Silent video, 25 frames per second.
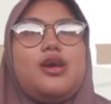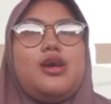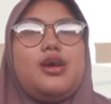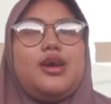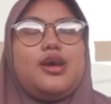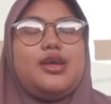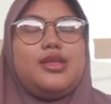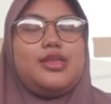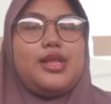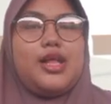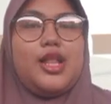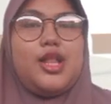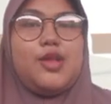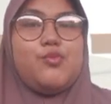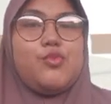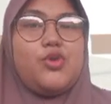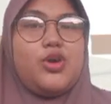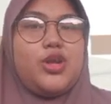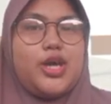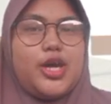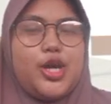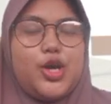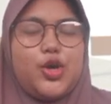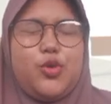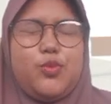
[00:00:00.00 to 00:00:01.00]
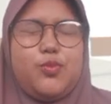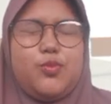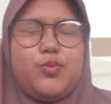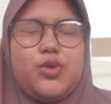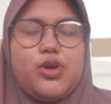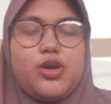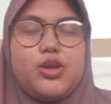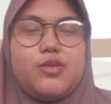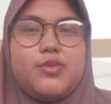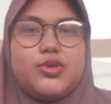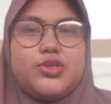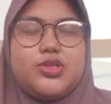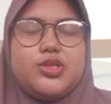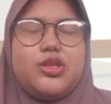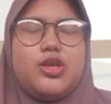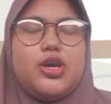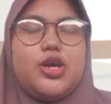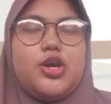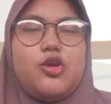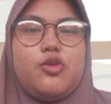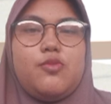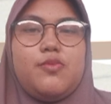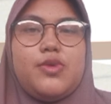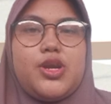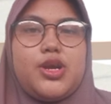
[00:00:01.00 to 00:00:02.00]
Assalamualaikum
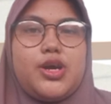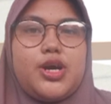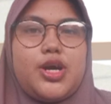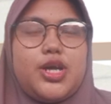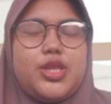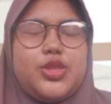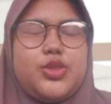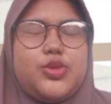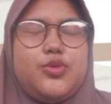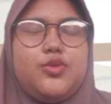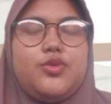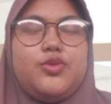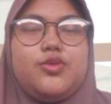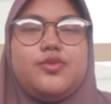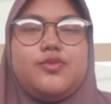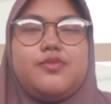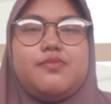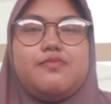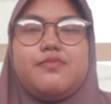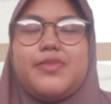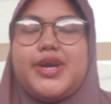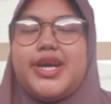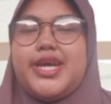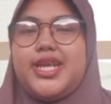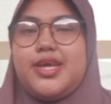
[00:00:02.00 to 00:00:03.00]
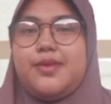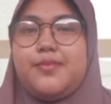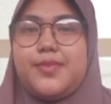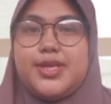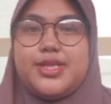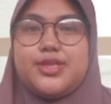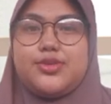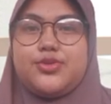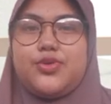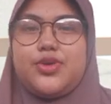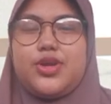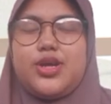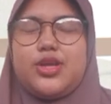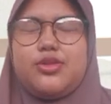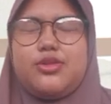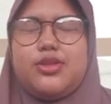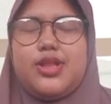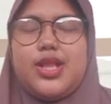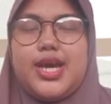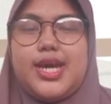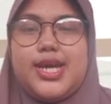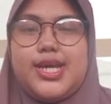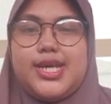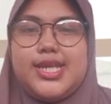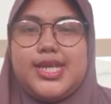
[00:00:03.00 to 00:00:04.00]
warahmatullahi wabarakatuh. My name is
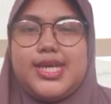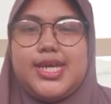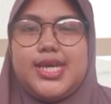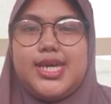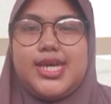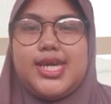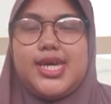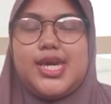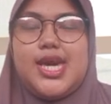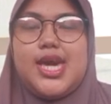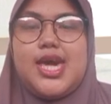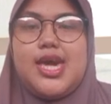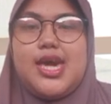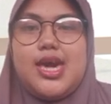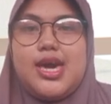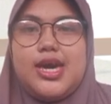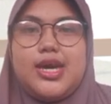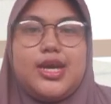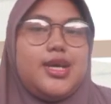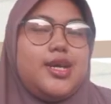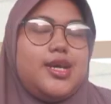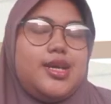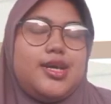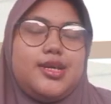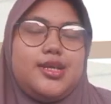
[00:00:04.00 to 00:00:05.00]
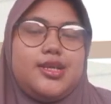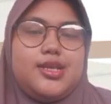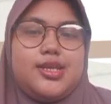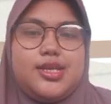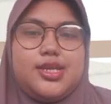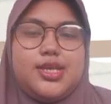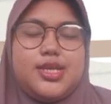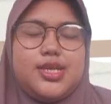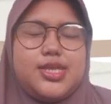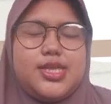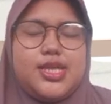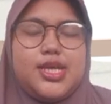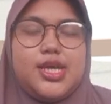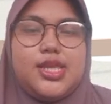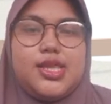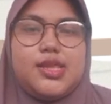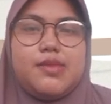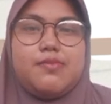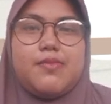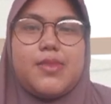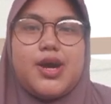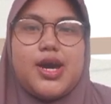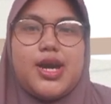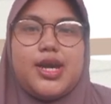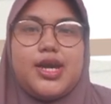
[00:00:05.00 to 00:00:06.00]
Qhuratul Aini, and this is
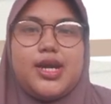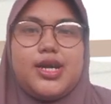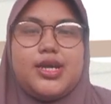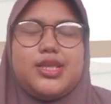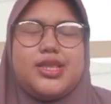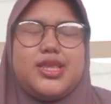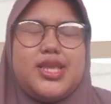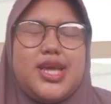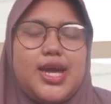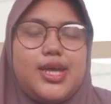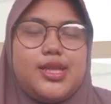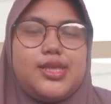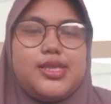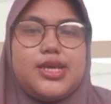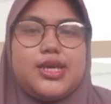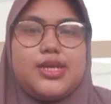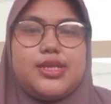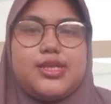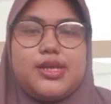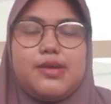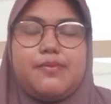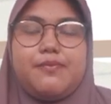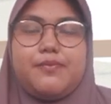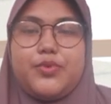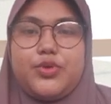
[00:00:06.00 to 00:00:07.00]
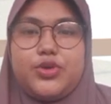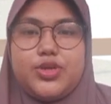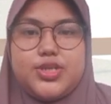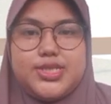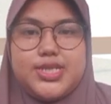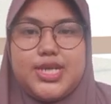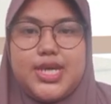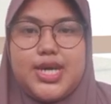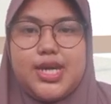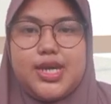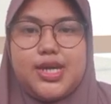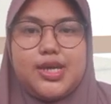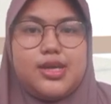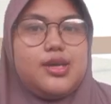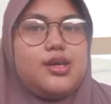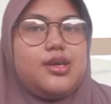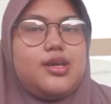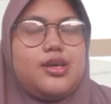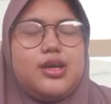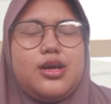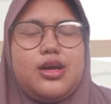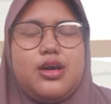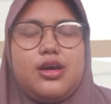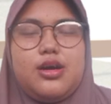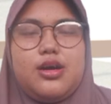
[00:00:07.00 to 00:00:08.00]
my last exam project
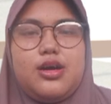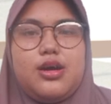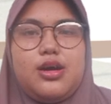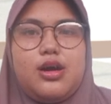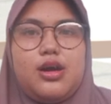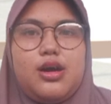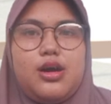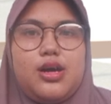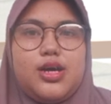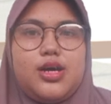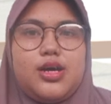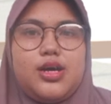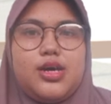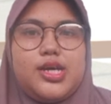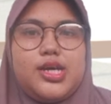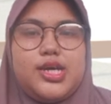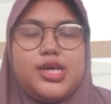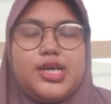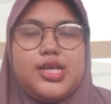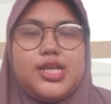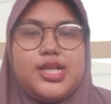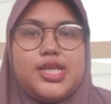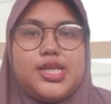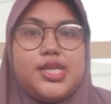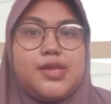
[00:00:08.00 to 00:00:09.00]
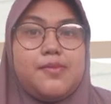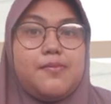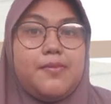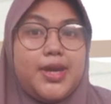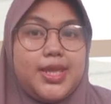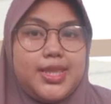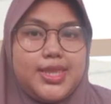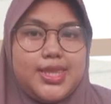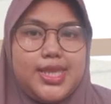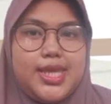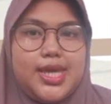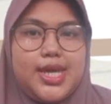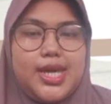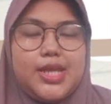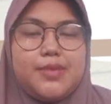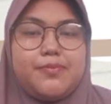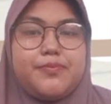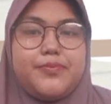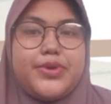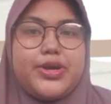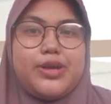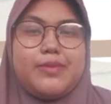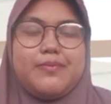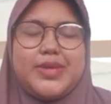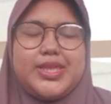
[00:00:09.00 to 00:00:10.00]
in Semantic
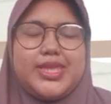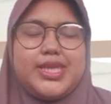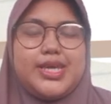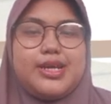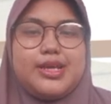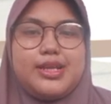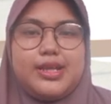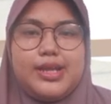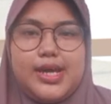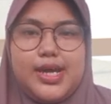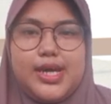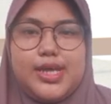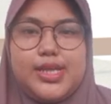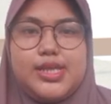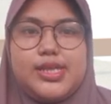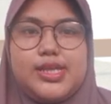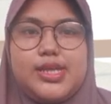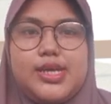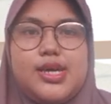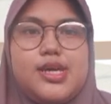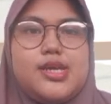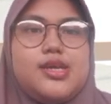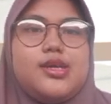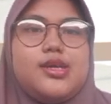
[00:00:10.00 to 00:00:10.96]
and Pragmatic class.